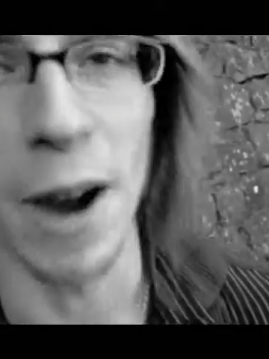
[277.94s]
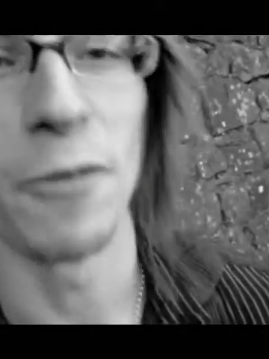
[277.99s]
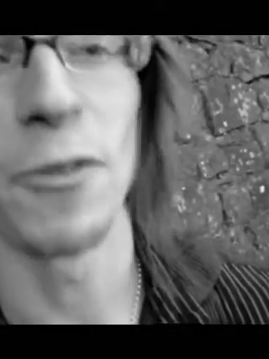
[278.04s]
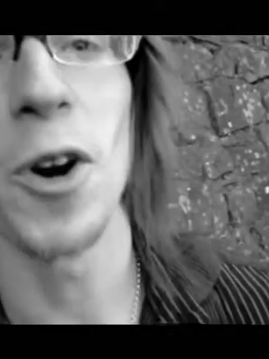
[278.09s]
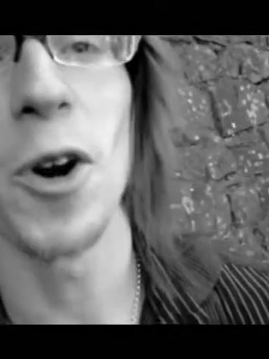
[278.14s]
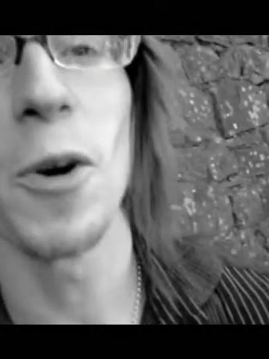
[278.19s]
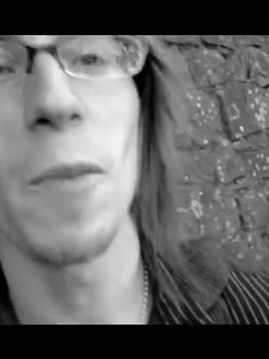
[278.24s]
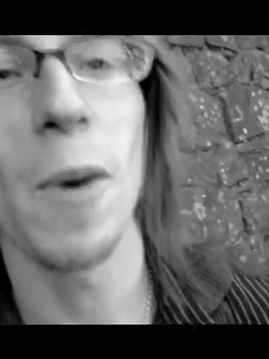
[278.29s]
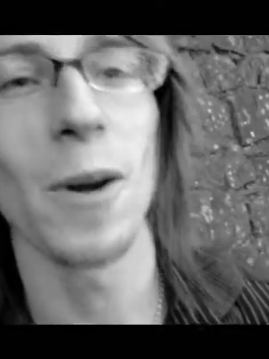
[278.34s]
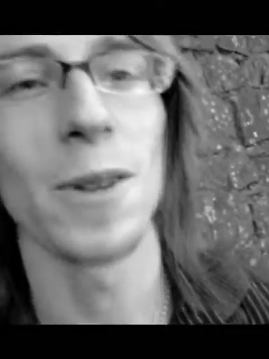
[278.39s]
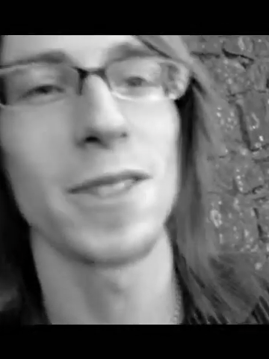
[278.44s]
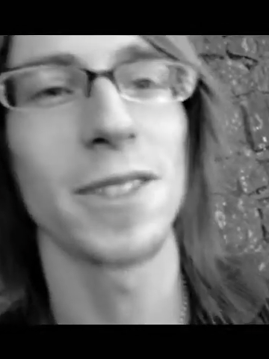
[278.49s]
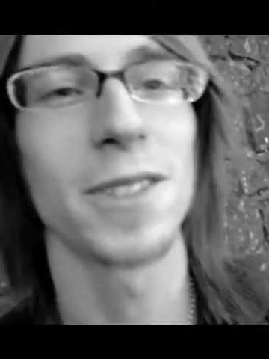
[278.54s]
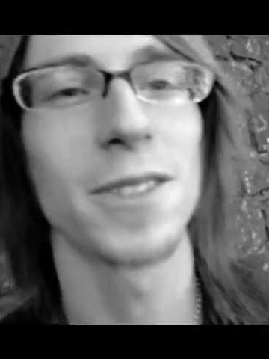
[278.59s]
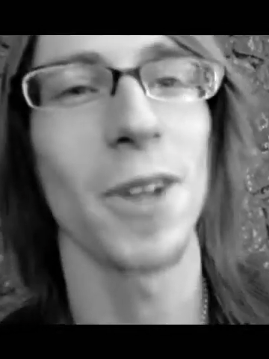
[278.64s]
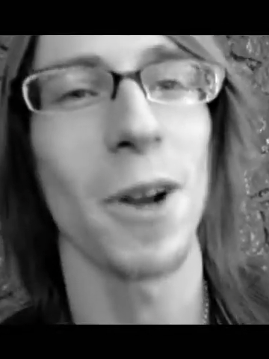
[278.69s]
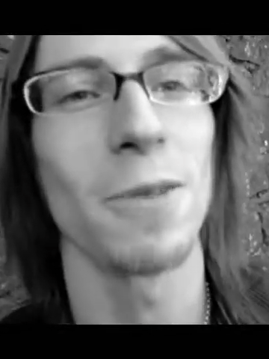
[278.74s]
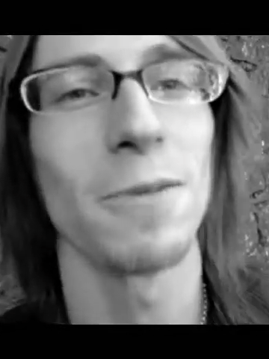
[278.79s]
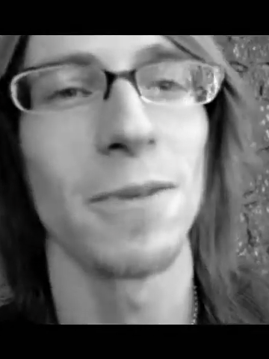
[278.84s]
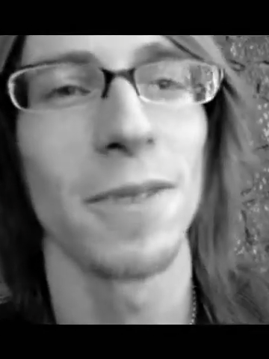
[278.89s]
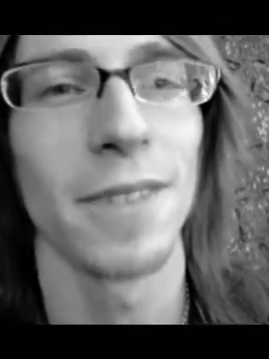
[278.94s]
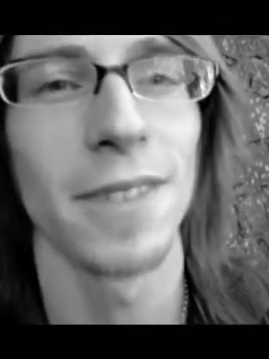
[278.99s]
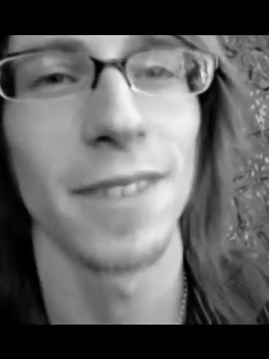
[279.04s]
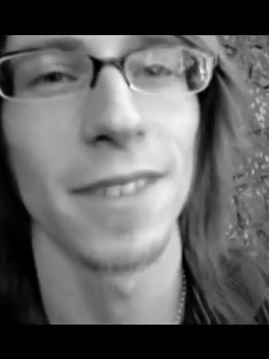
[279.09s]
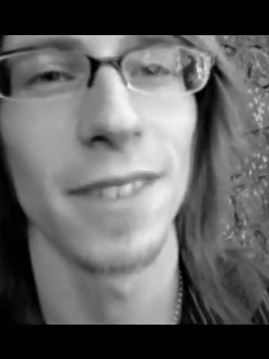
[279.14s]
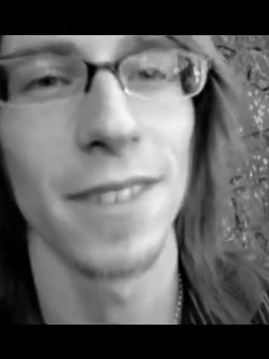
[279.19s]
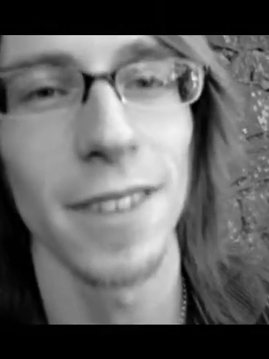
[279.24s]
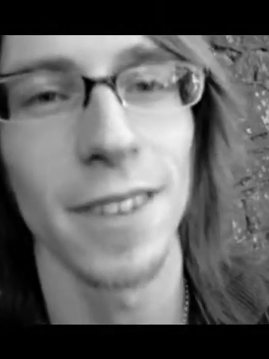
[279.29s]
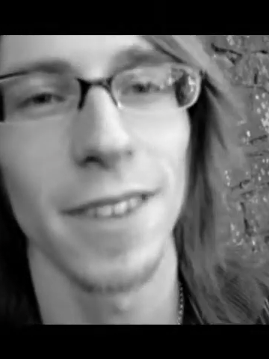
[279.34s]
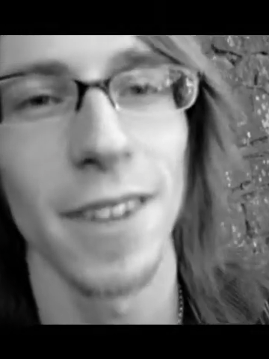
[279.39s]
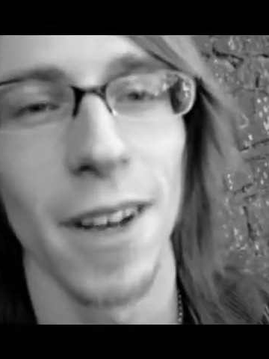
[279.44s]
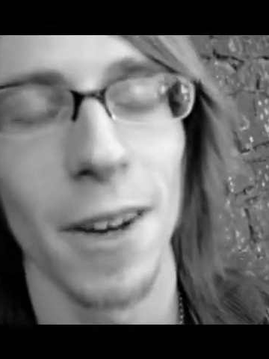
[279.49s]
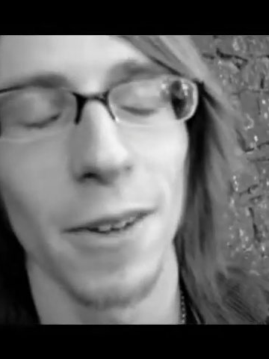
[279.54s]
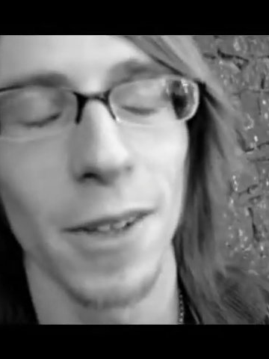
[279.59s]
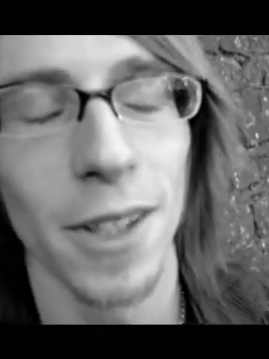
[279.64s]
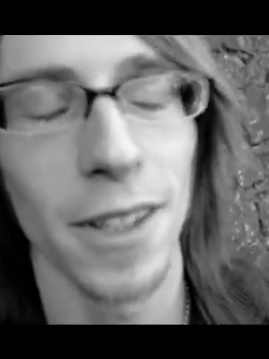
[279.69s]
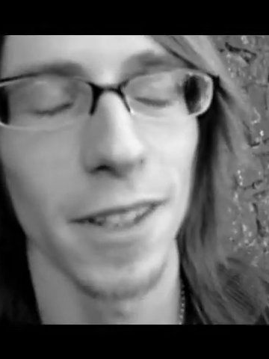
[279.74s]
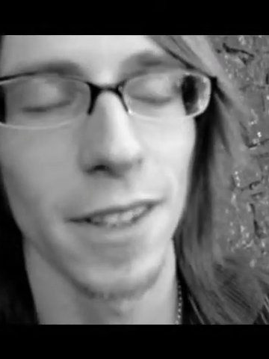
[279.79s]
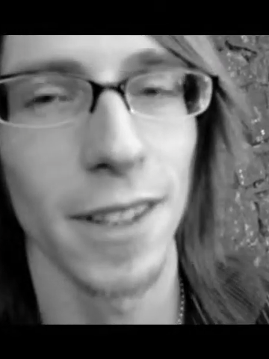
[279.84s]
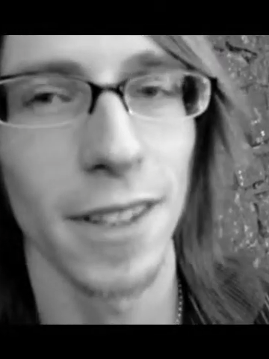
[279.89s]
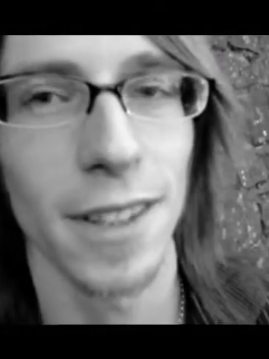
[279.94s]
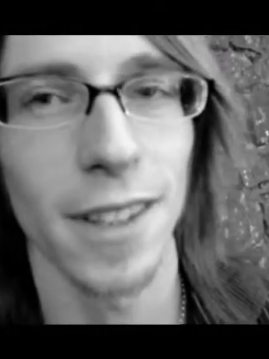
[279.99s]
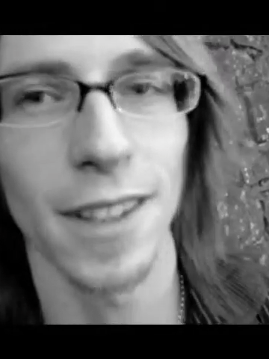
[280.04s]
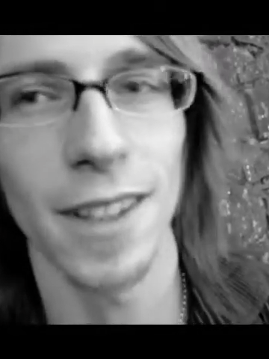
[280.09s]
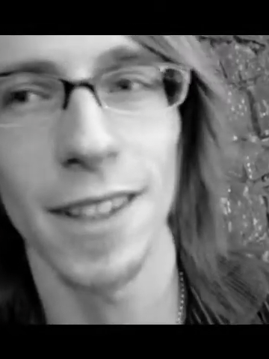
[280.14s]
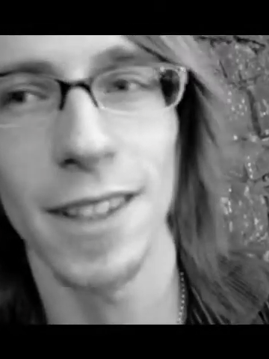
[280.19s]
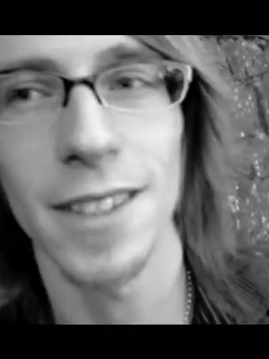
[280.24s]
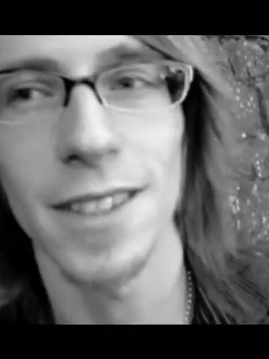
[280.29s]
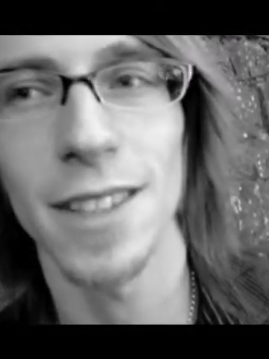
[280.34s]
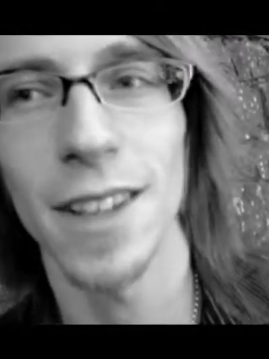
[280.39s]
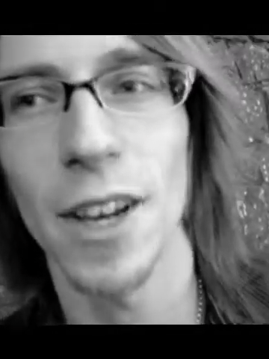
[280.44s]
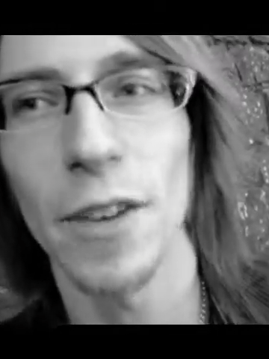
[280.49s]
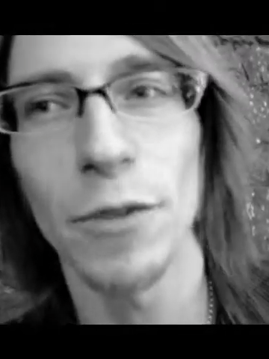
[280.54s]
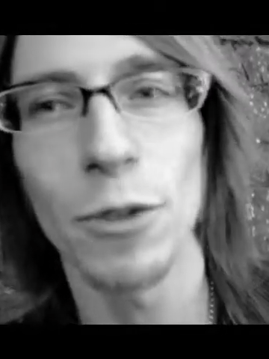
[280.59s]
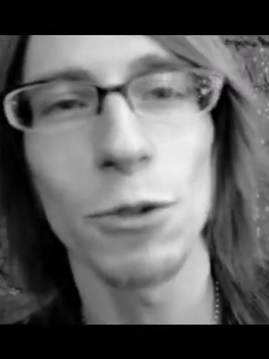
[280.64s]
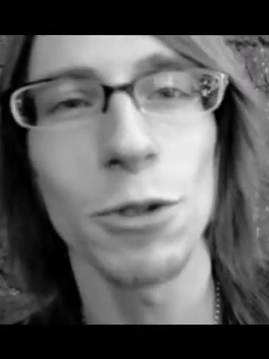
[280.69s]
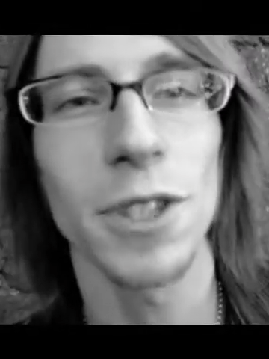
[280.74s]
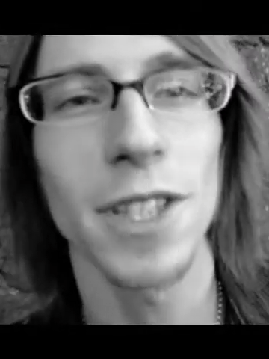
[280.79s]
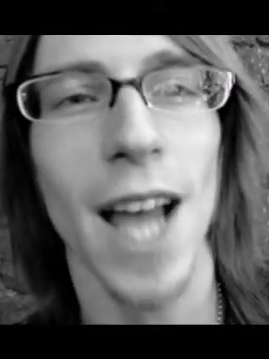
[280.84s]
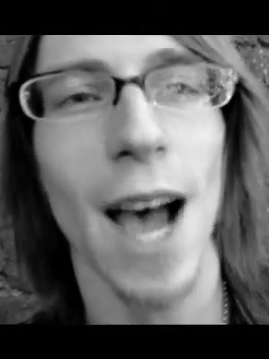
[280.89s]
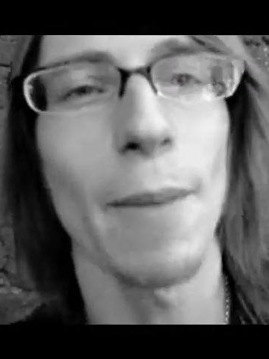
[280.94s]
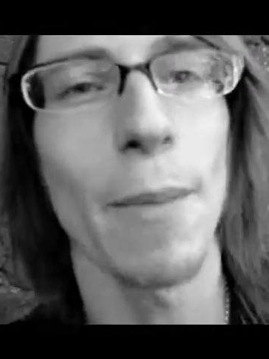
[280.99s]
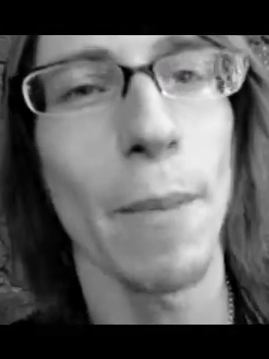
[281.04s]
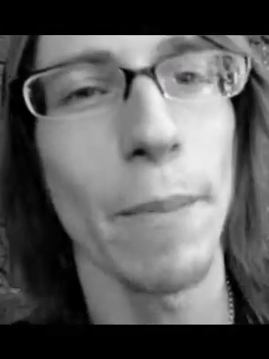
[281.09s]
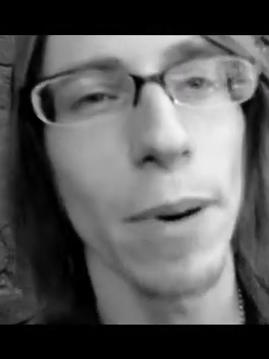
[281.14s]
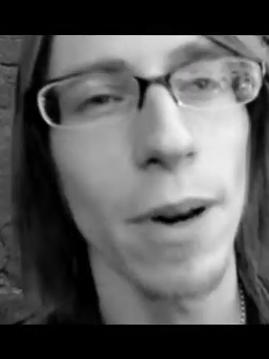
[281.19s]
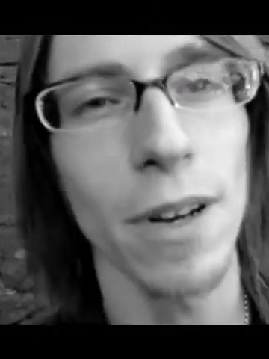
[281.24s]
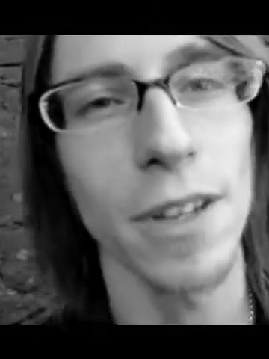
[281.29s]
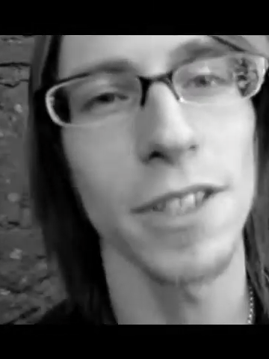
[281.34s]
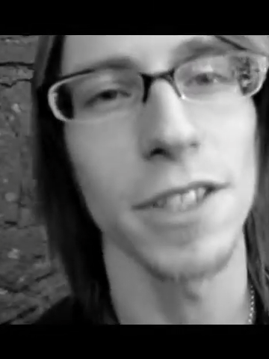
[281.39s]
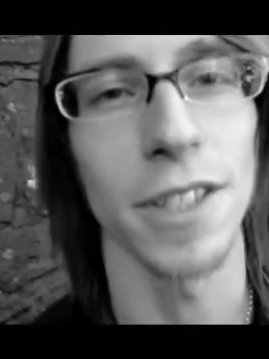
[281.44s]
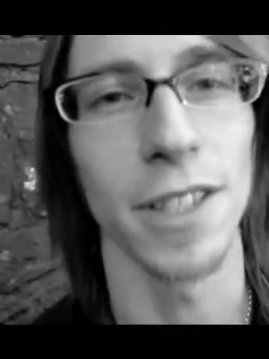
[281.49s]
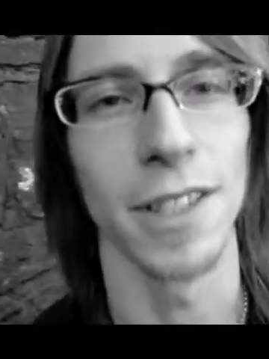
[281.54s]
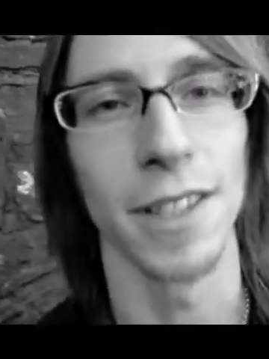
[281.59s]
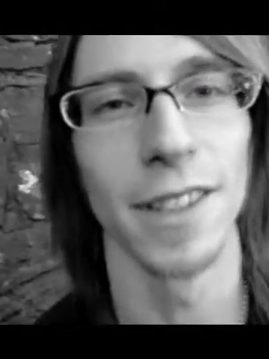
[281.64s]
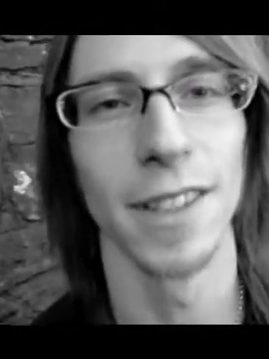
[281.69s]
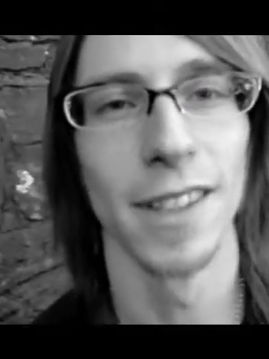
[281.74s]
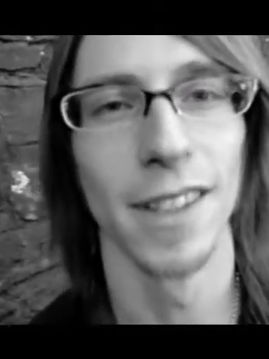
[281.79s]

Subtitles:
Robots don't, it's like if you stab a person